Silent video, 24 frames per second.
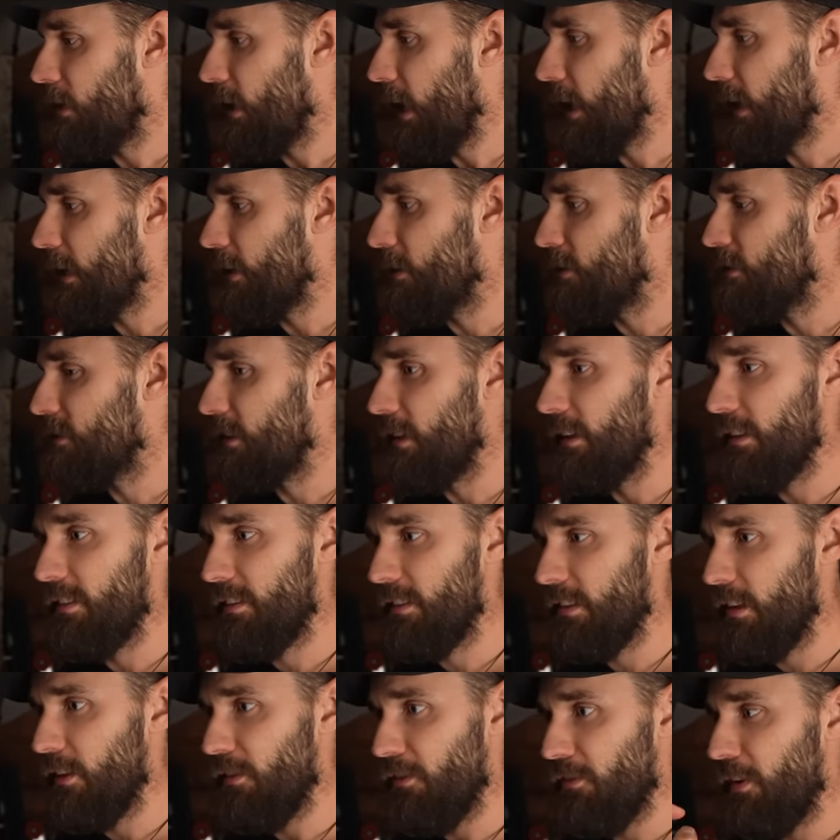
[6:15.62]
hangers that is
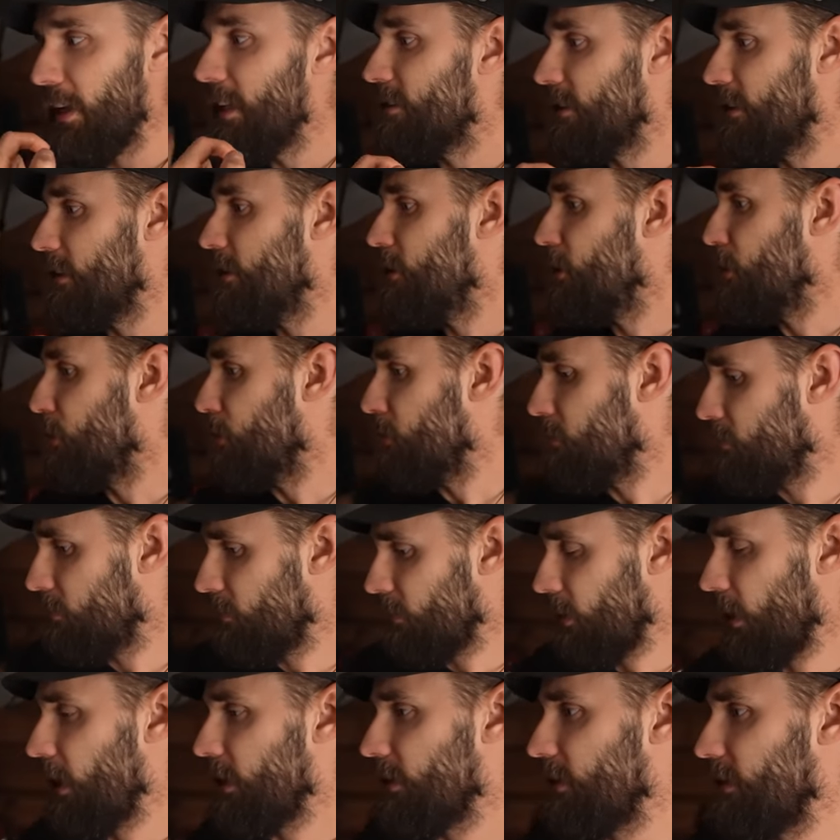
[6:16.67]
still facing you,
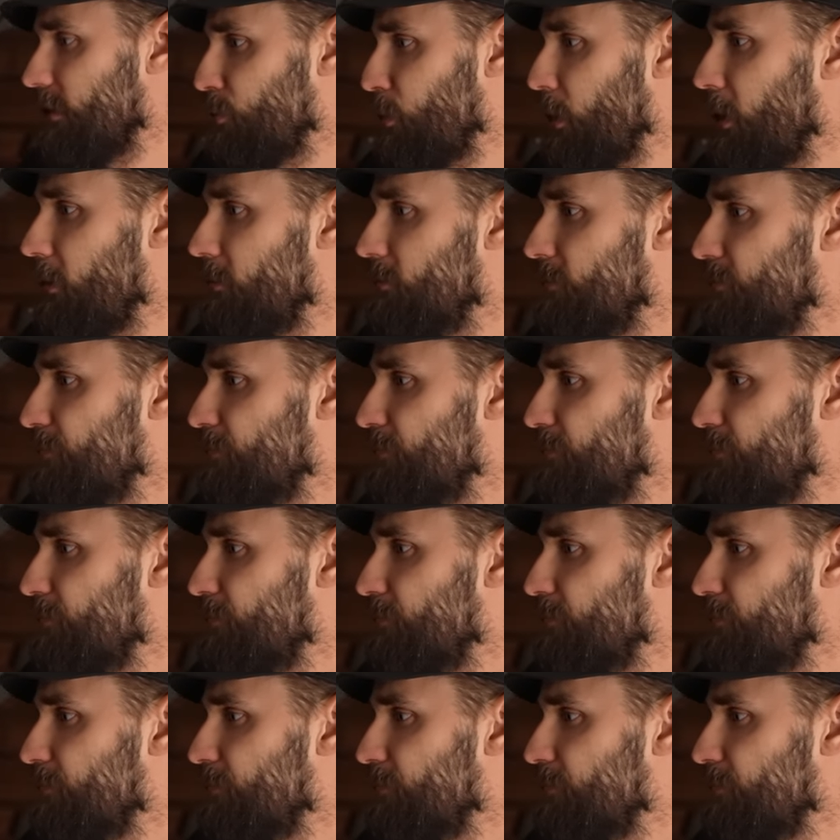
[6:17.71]
like this way,